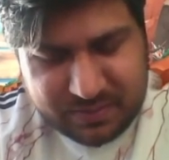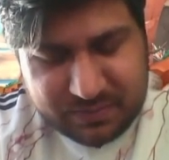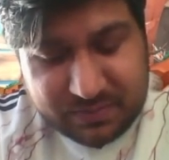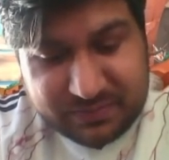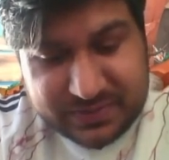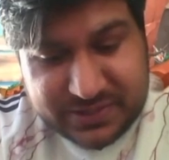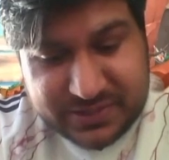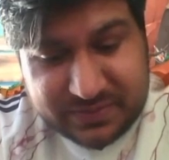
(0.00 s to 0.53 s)

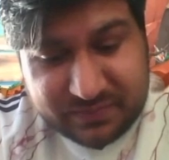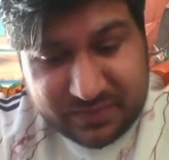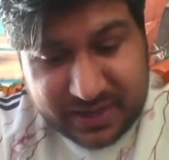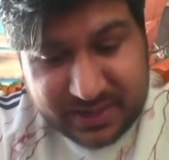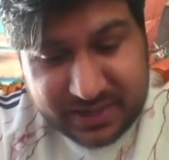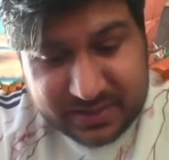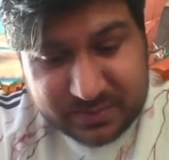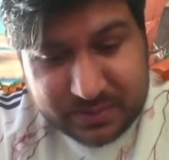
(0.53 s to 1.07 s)
Refreshing
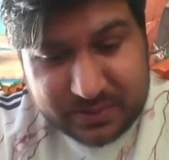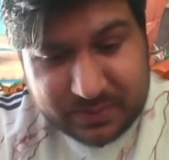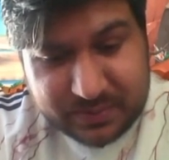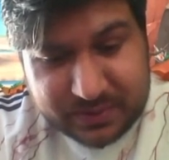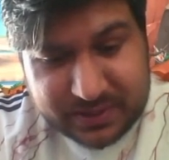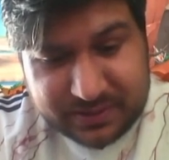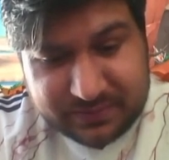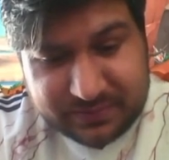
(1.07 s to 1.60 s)
Rain as well at
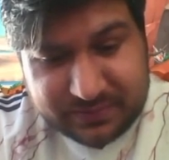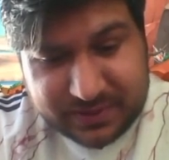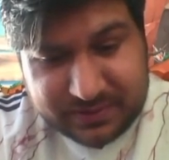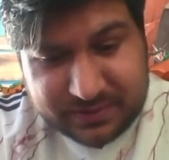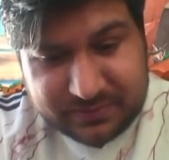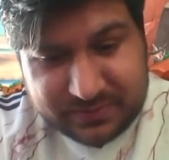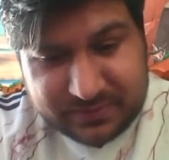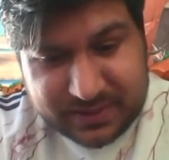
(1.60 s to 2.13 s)
1 out of
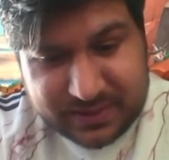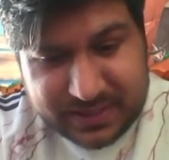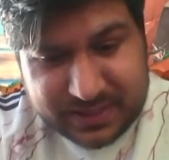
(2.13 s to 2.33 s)
5.